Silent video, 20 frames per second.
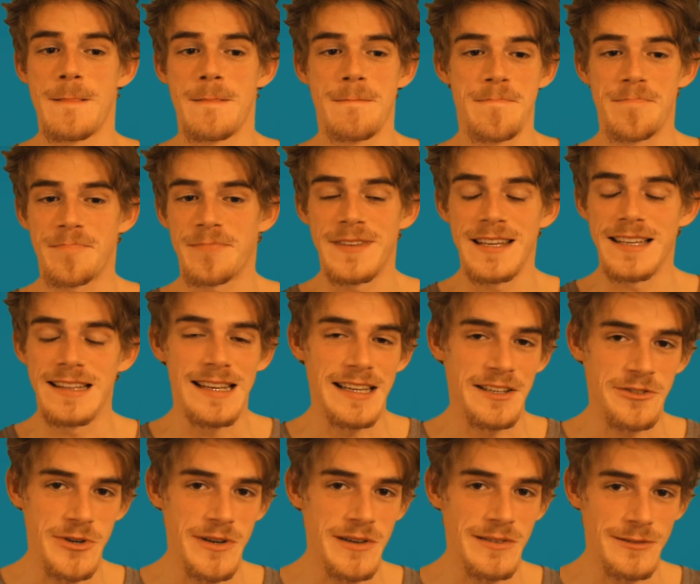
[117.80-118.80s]
the
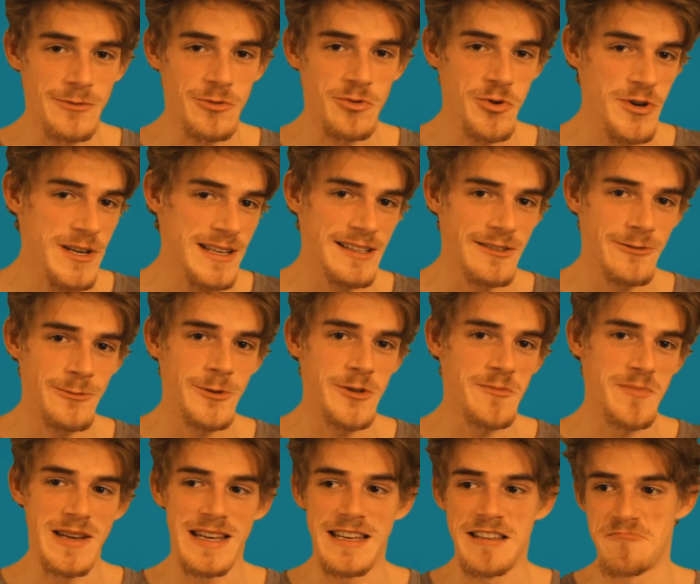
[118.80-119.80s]
electric grid would
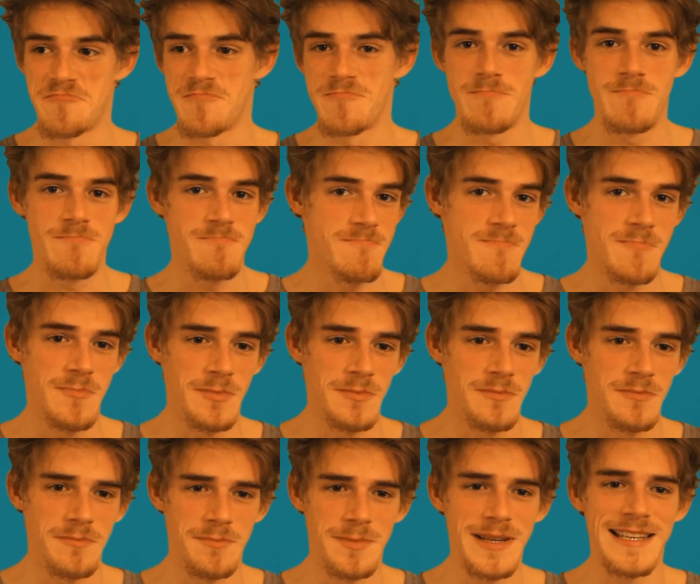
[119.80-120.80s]
be
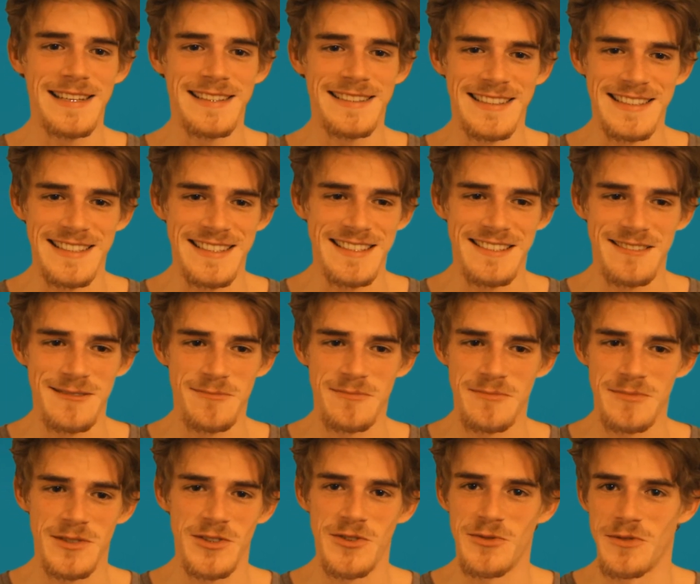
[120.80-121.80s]
meaningless
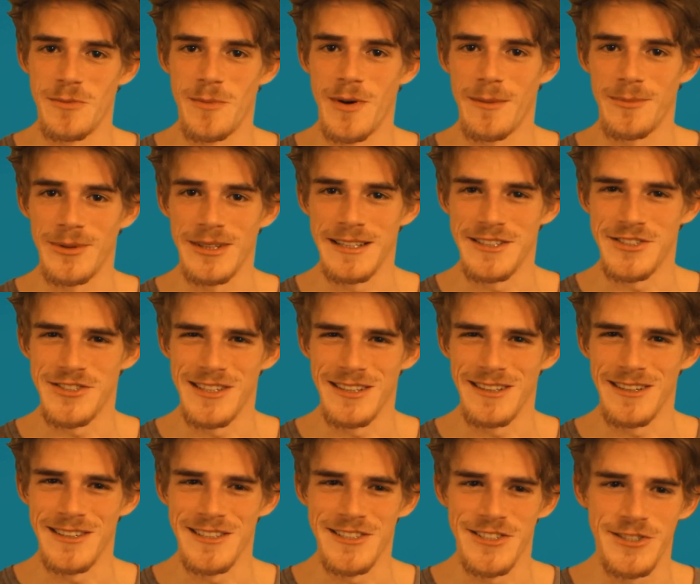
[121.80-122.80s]
to the population at
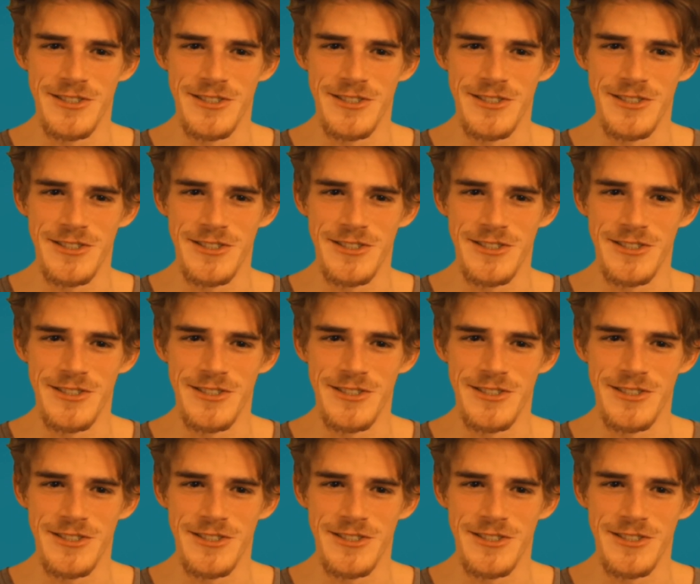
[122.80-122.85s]
large.